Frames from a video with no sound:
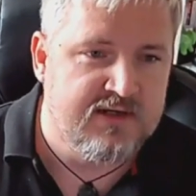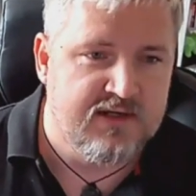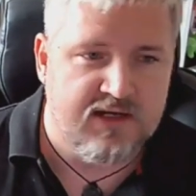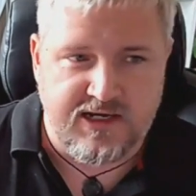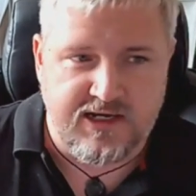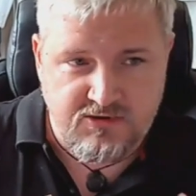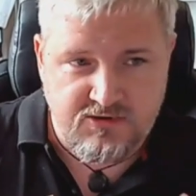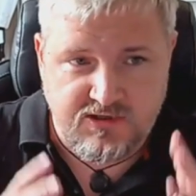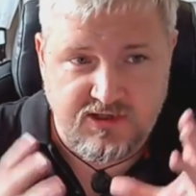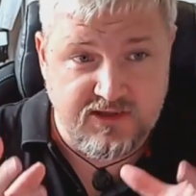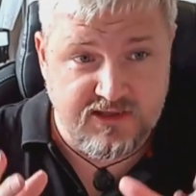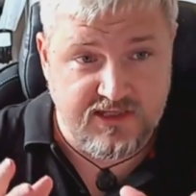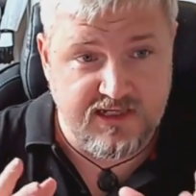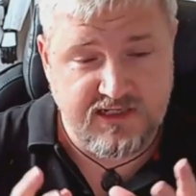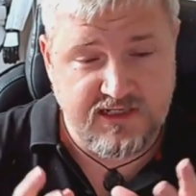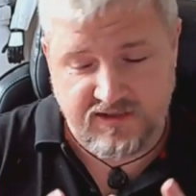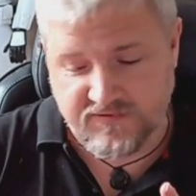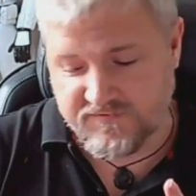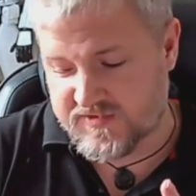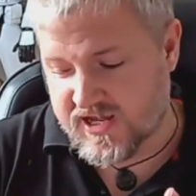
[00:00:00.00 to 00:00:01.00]
And you can
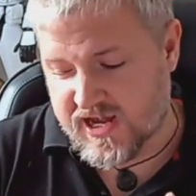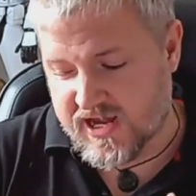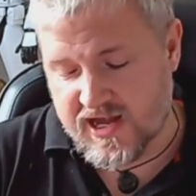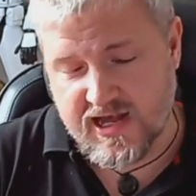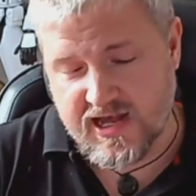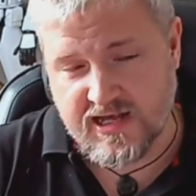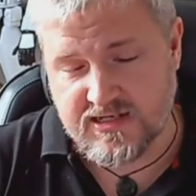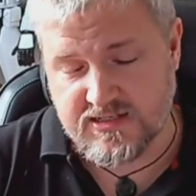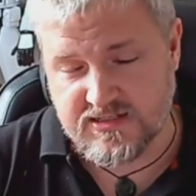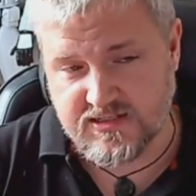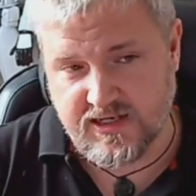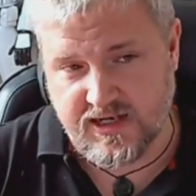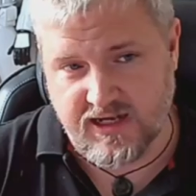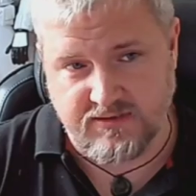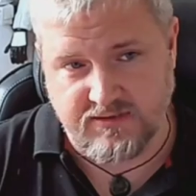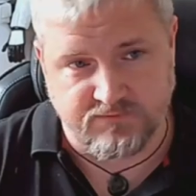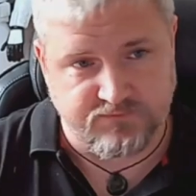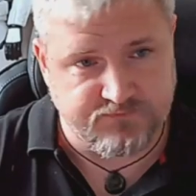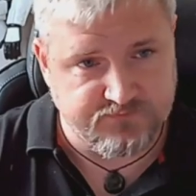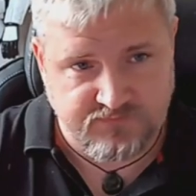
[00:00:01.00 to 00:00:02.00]
think of that as
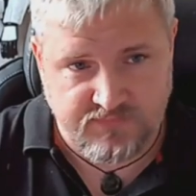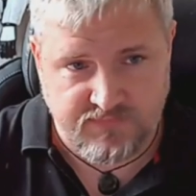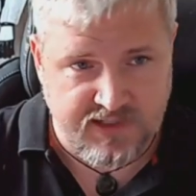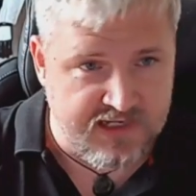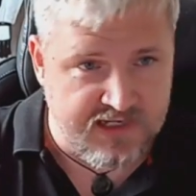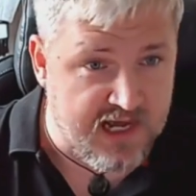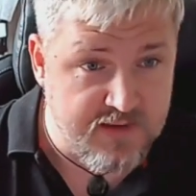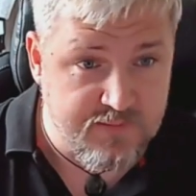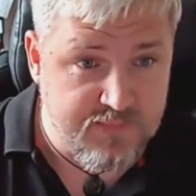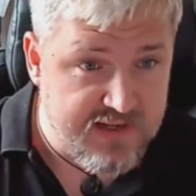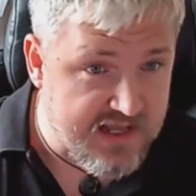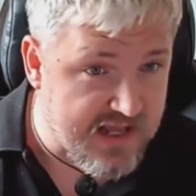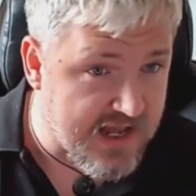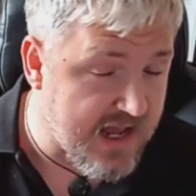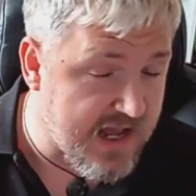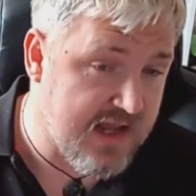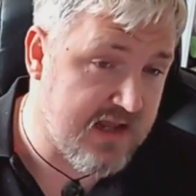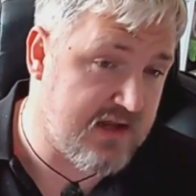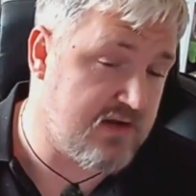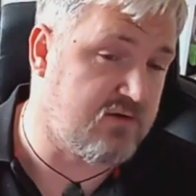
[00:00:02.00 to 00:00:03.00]
a an
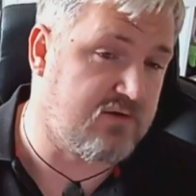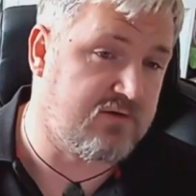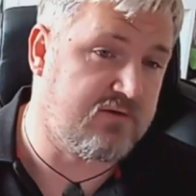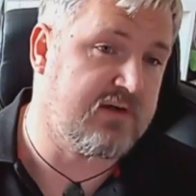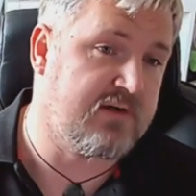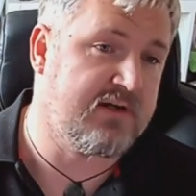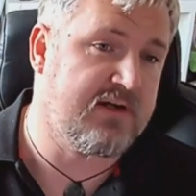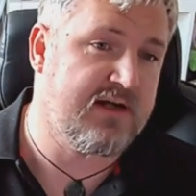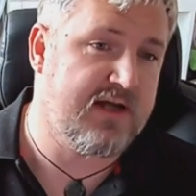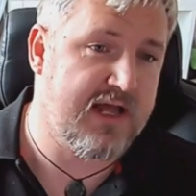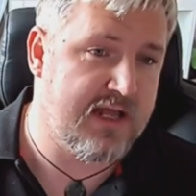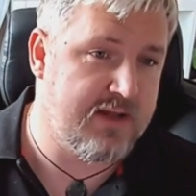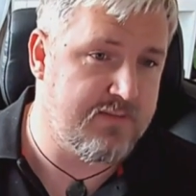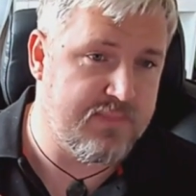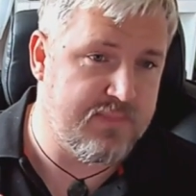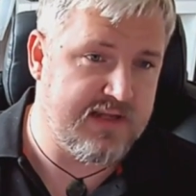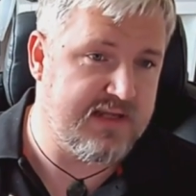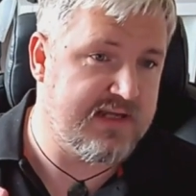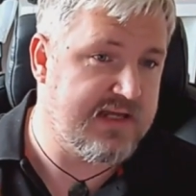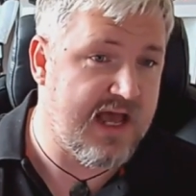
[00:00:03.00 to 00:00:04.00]
IPA or a
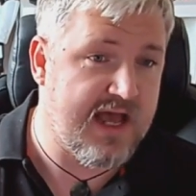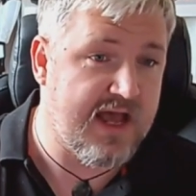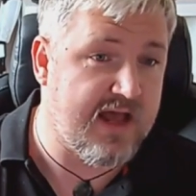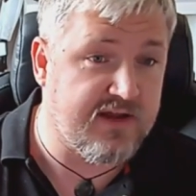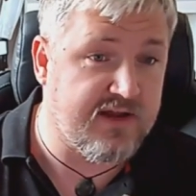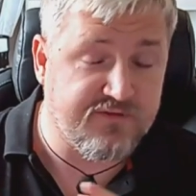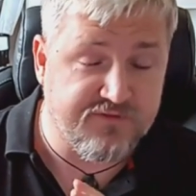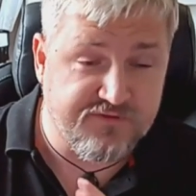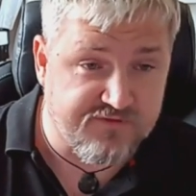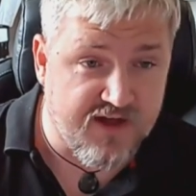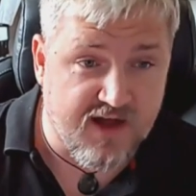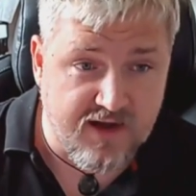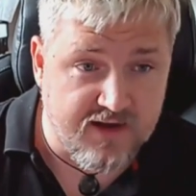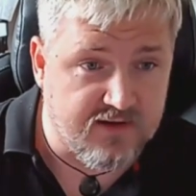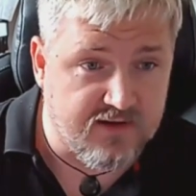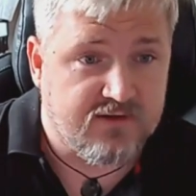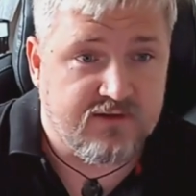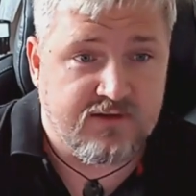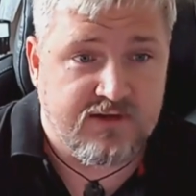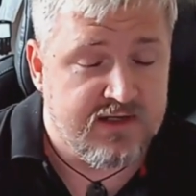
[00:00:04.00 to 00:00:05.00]
APK
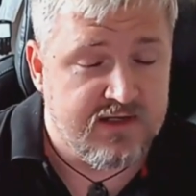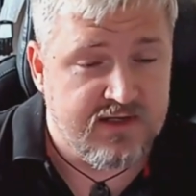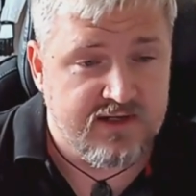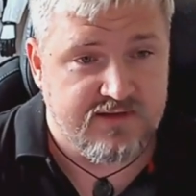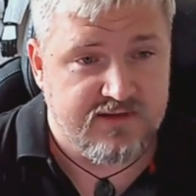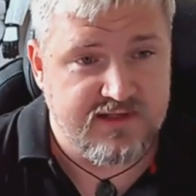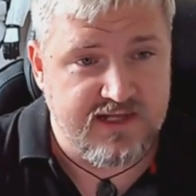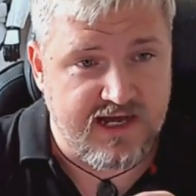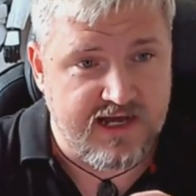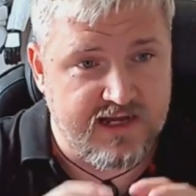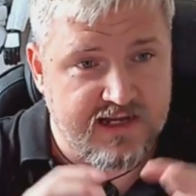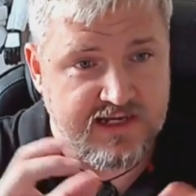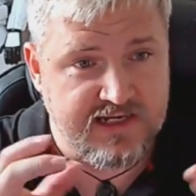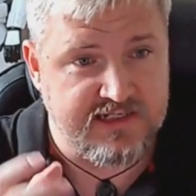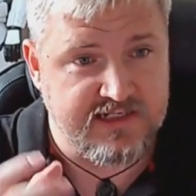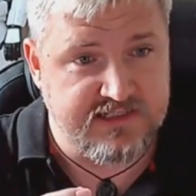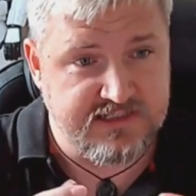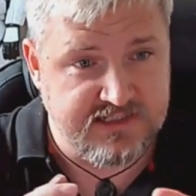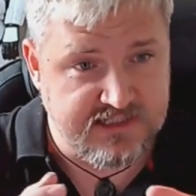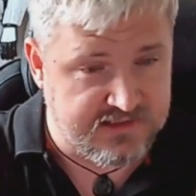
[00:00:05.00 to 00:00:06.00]
file that
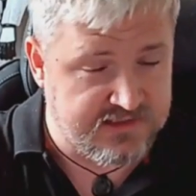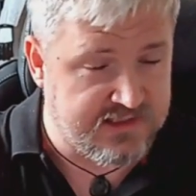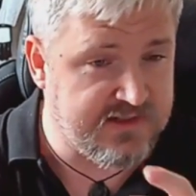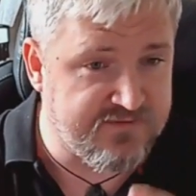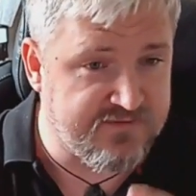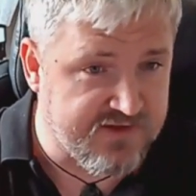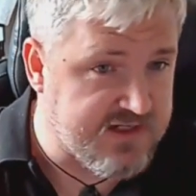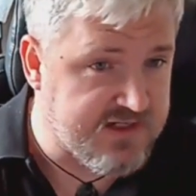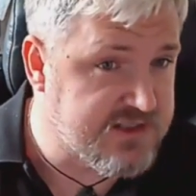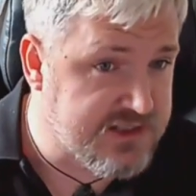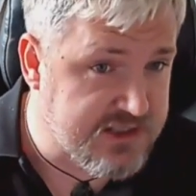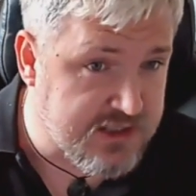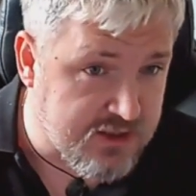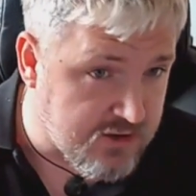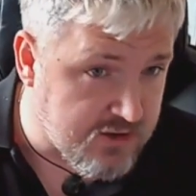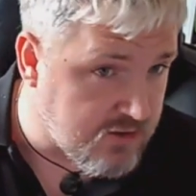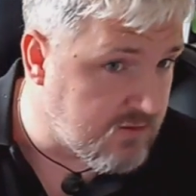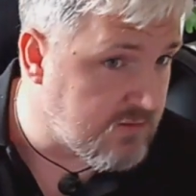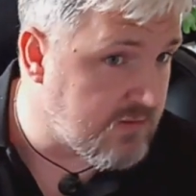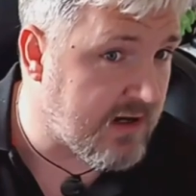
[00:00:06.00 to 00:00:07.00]
is delivered
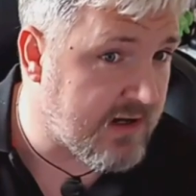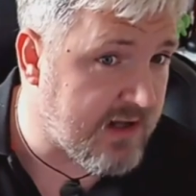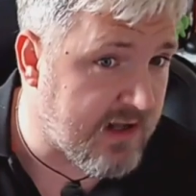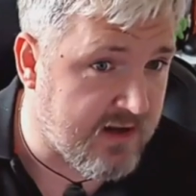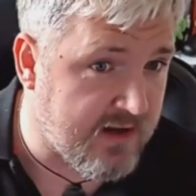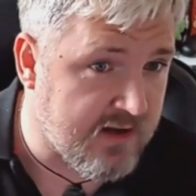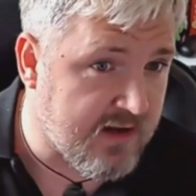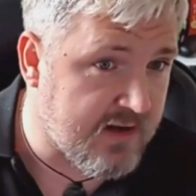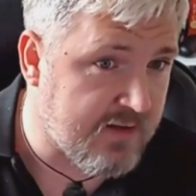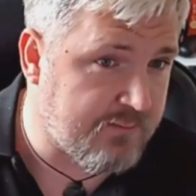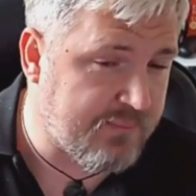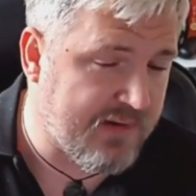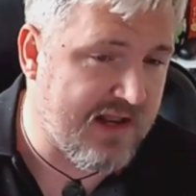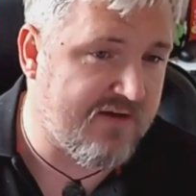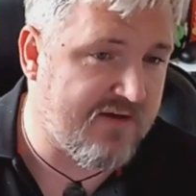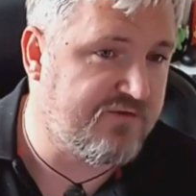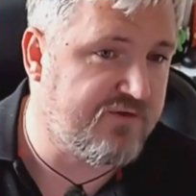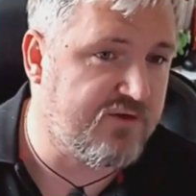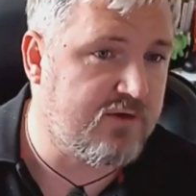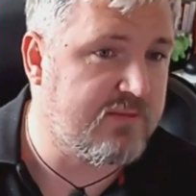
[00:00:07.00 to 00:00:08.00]
to a, a
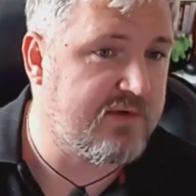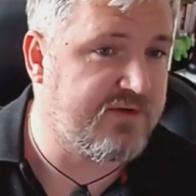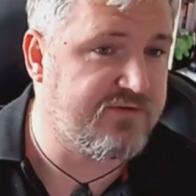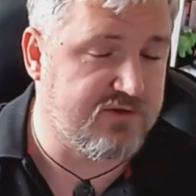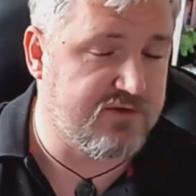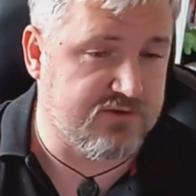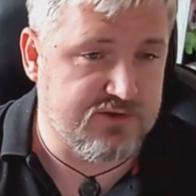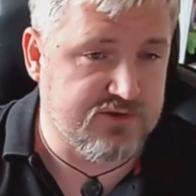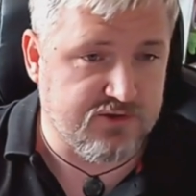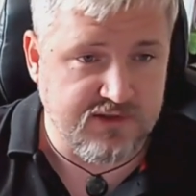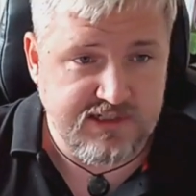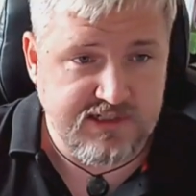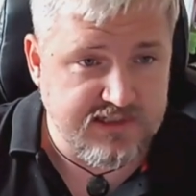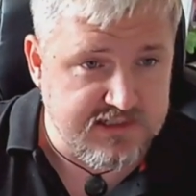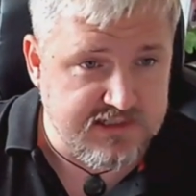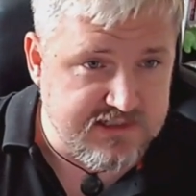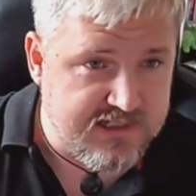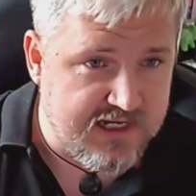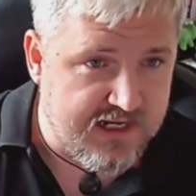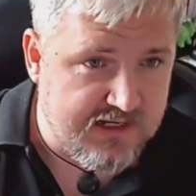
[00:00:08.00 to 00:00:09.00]
platform of your choice,
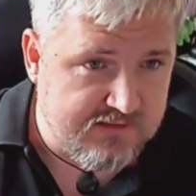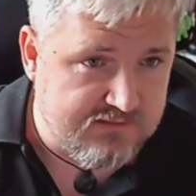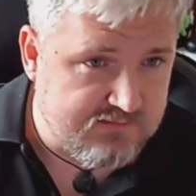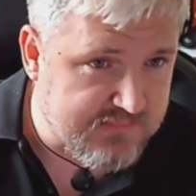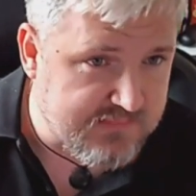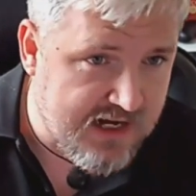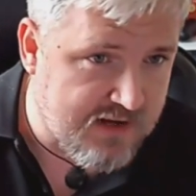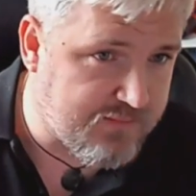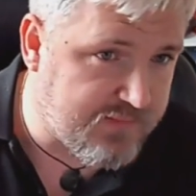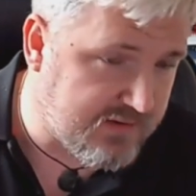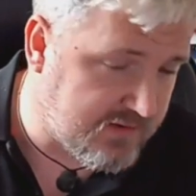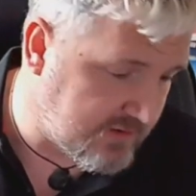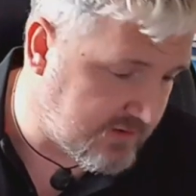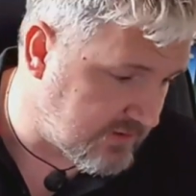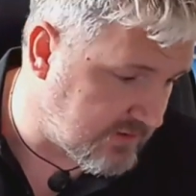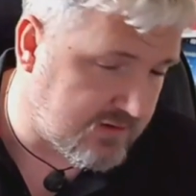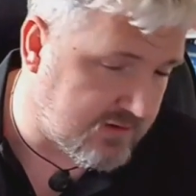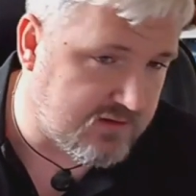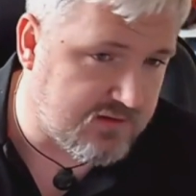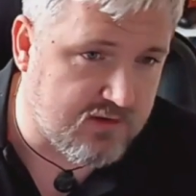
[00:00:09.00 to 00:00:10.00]
let's say Apple
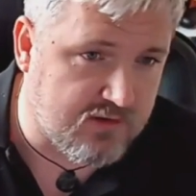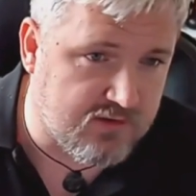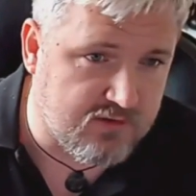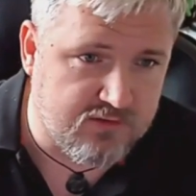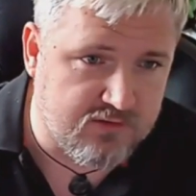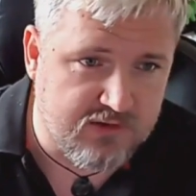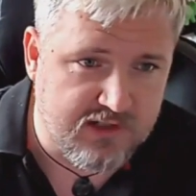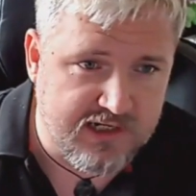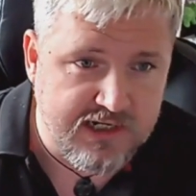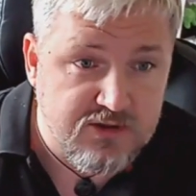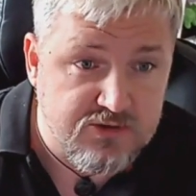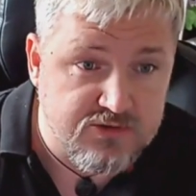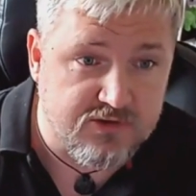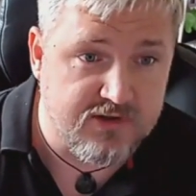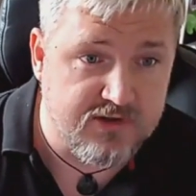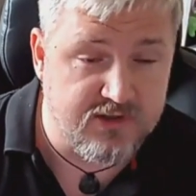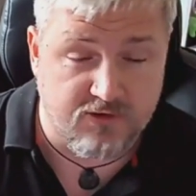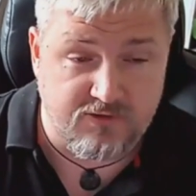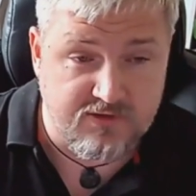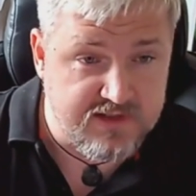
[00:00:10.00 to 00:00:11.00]
or, or
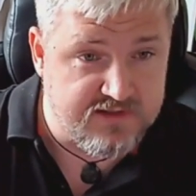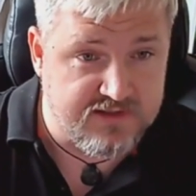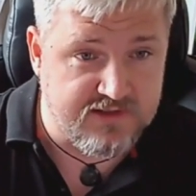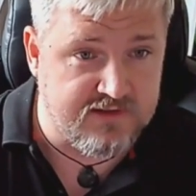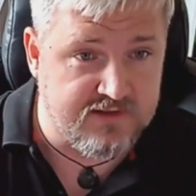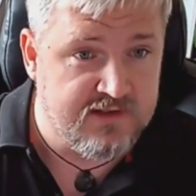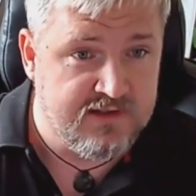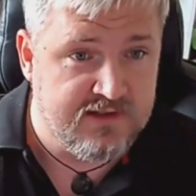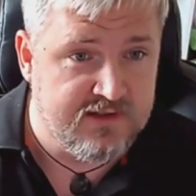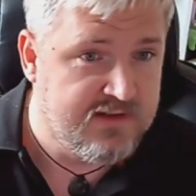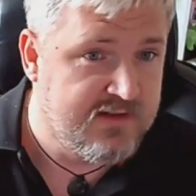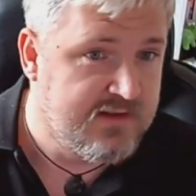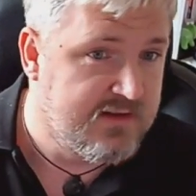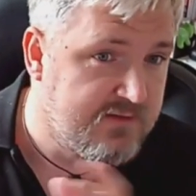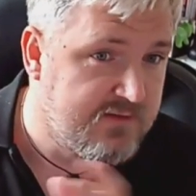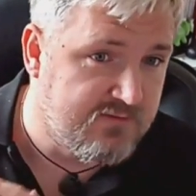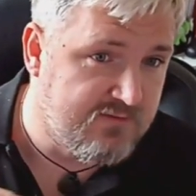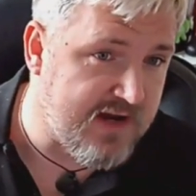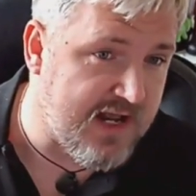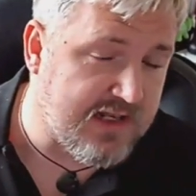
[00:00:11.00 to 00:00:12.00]
Android or even
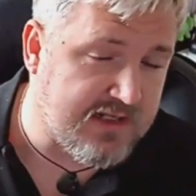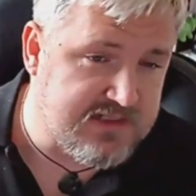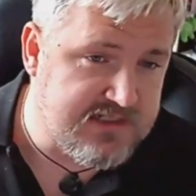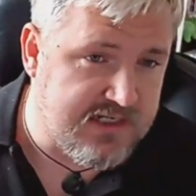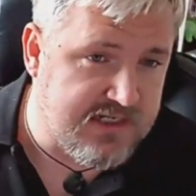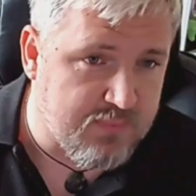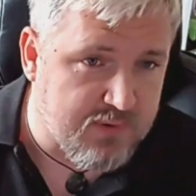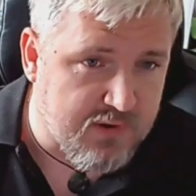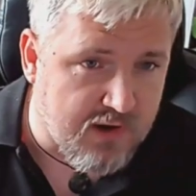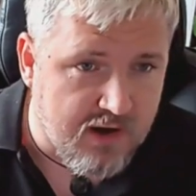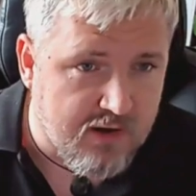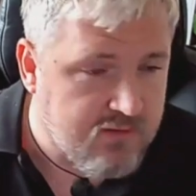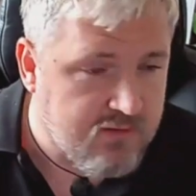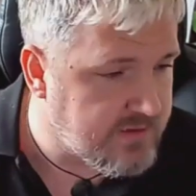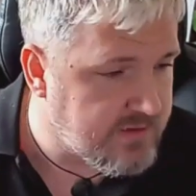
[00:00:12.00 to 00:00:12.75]
Reality Pro.